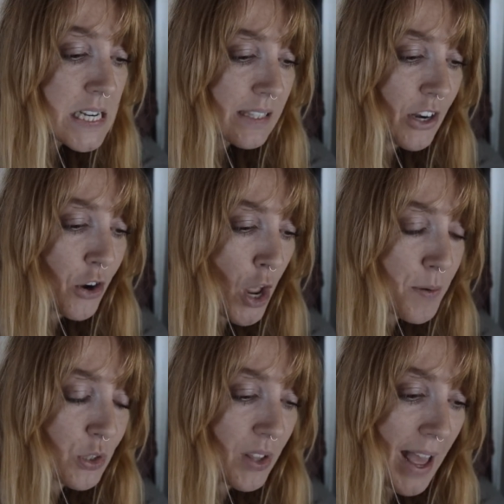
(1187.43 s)
They don't
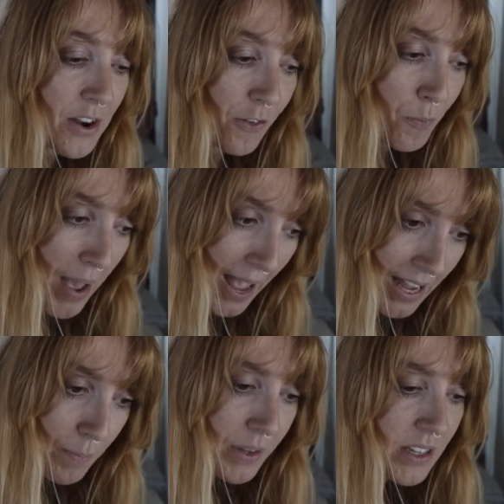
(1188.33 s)
open till the end of
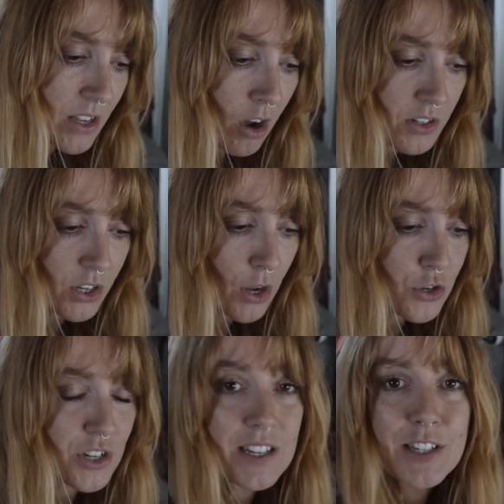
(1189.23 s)
May because the Arctic
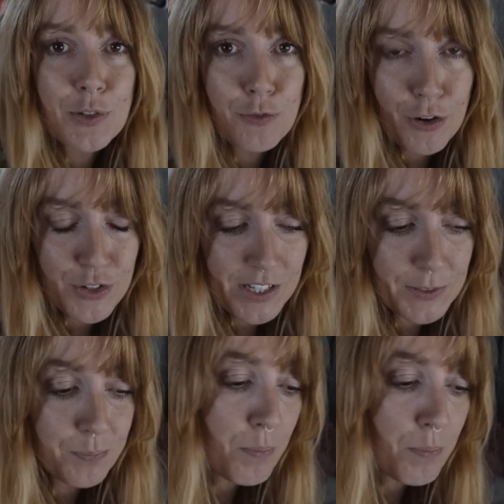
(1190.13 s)
Ocean is still frozen.